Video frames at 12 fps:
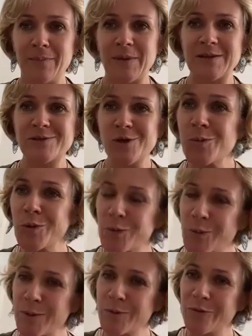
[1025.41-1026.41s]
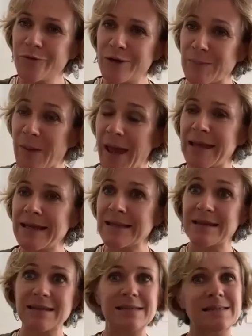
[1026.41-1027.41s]
There's no point in people feeling panic
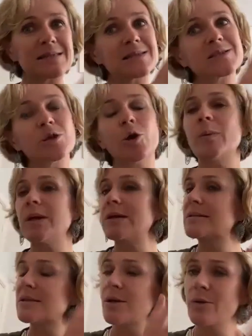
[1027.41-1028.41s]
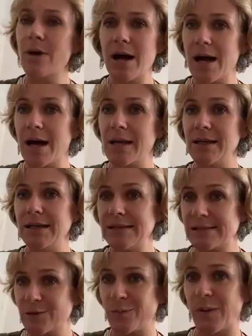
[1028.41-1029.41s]
that this is so big, so hard,
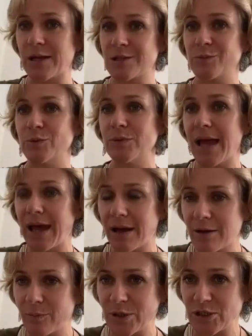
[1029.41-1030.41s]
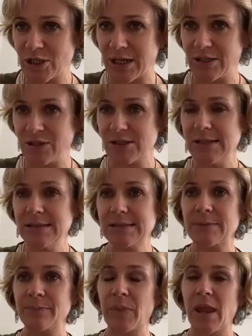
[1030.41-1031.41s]
insurmountable. How can we change
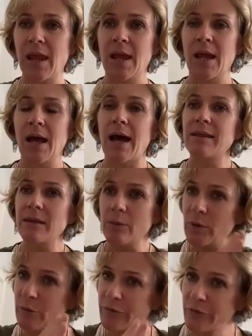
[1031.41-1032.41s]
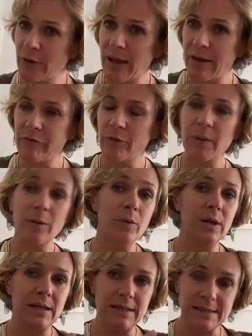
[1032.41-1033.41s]
this? I think we also have to be
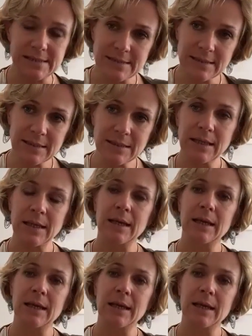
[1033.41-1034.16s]
realistic.